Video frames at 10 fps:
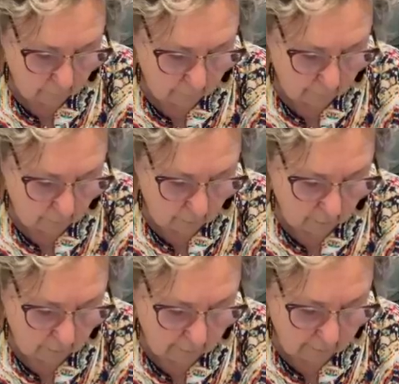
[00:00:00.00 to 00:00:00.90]
my
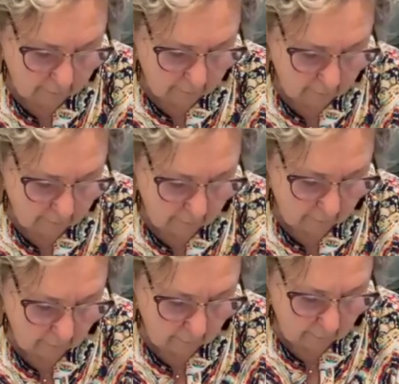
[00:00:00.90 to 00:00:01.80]
regular glasses,
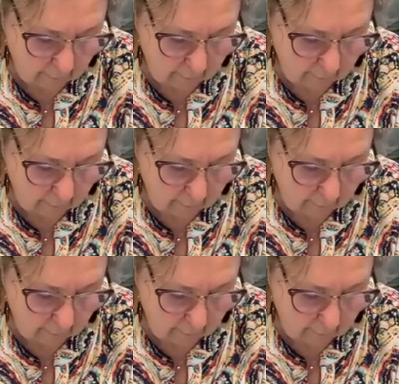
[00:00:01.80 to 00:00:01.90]
and then